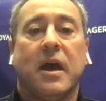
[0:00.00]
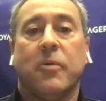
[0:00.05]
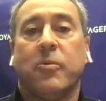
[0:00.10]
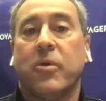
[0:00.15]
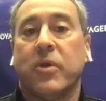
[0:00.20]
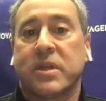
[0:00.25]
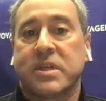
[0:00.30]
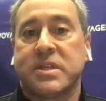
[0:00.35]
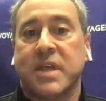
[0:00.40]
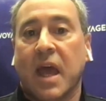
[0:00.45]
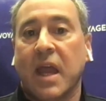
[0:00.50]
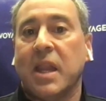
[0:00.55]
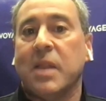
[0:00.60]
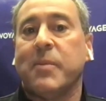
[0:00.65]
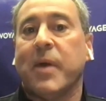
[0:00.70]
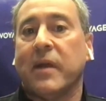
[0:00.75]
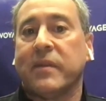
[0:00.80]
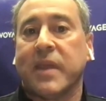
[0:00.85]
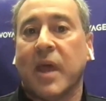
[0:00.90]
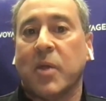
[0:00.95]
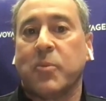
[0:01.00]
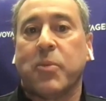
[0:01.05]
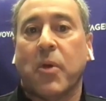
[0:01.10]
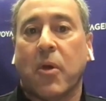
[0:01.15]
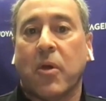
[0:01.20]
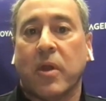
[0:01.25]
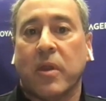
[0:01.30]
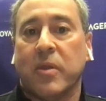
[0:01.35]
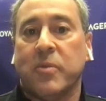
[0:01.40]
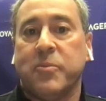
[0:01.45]
And we're excited about that
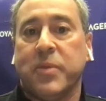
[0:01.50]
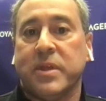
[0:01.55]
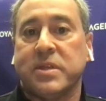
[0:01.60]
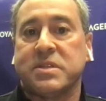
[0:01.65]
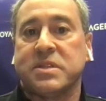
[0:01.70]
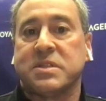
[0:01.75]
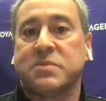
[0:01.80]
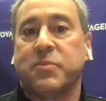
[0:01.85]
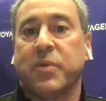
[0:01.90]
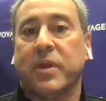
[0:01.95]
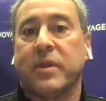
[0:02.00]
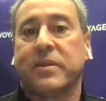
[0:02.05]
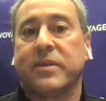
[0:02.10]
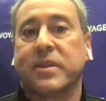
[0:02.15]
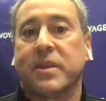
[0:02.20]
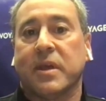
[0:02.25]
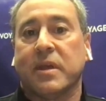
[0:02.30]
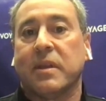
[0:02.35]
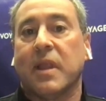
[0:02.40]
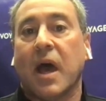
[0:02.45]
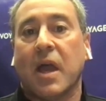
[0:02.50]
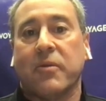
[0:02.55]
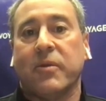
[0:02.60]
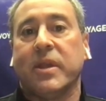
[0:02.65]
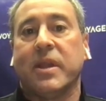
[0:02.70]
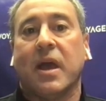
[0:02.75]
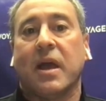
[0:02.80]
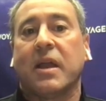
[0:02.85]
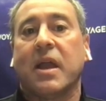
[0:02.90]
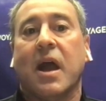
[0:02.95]
part of the business. But
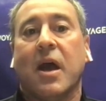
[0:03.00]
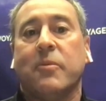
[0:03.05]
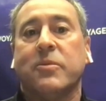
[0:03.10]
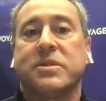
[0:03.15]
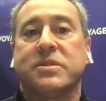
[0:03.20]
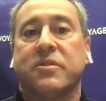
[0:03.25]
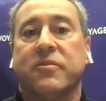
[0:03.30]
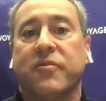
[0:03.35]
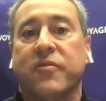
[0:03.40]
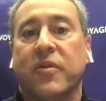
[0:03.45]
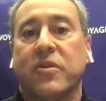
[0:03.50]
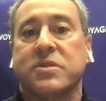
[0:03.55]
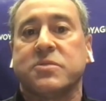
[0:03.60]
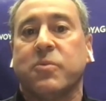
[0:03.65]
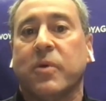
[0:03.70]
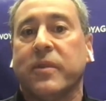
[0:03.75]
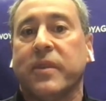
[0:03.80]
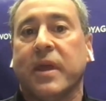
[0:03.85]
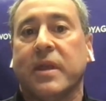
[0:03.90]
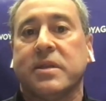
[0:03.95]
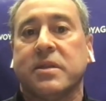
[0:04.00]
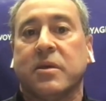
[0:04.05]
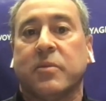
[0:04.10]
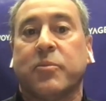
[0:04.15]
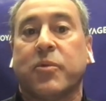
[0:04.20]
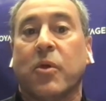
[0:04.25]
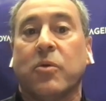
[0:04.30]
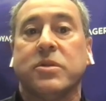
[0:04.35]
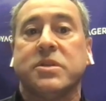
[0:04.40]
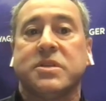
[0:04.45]
Lottery.com was the first one that
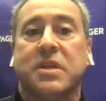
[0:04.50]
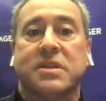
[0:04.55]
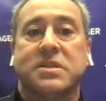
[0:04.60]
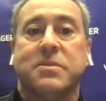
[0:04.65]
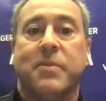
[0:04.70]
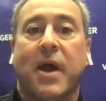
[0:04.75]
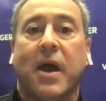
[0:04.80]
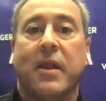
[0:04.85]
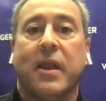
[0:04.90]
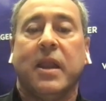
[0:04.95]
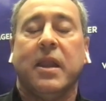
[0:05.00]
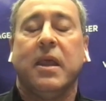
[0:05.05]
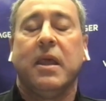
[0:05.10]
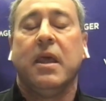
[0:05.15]
approached us about